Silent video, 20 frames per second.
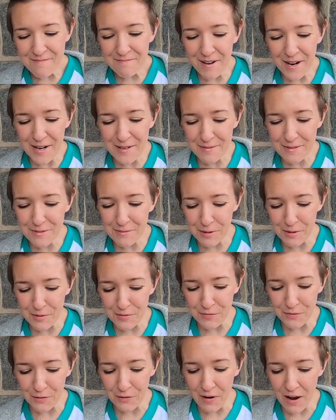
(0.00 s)
Mine was
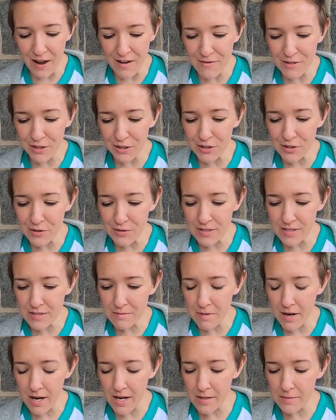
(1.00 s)
wonderful. I've enclosed
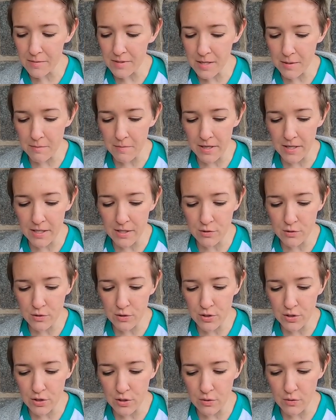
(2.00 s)
some items that might
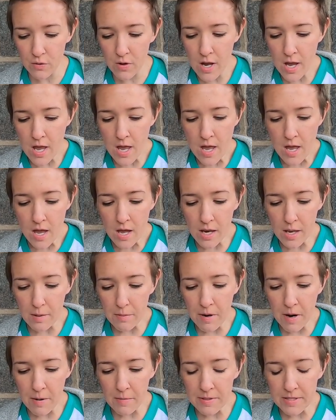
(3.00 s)
interest you, and I
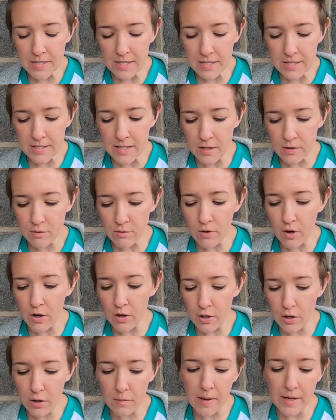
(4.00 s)
promise to send you the
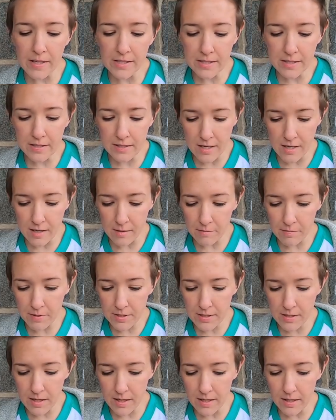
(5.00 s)
article about
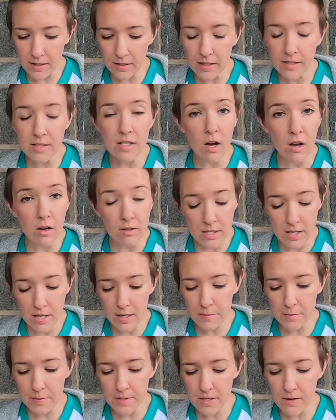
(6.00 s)
stamps. I collect all
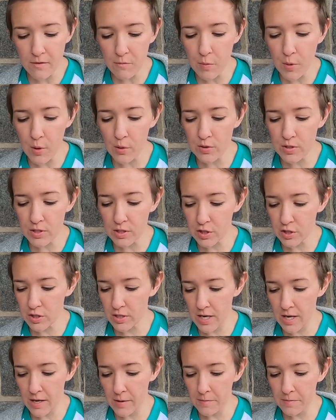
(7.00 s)
types of postage
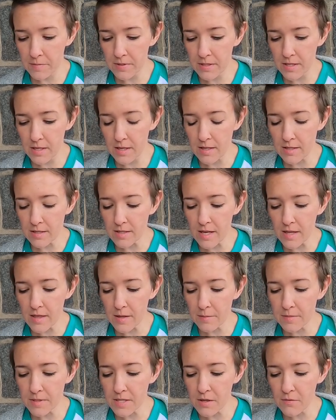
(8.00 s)
stamps and send
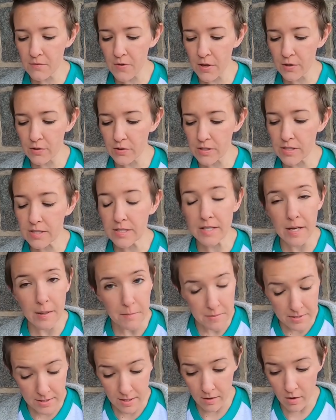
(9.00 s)
them to the Veteran
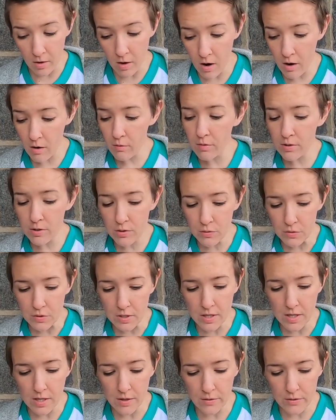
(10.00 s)
Stamp Center, oh, in
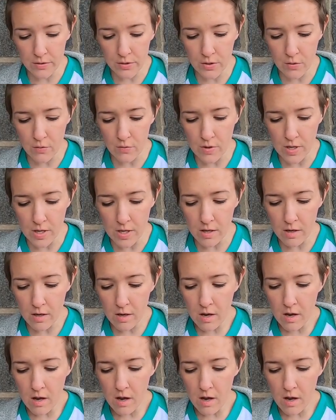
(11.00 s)
Tucson, Arizona.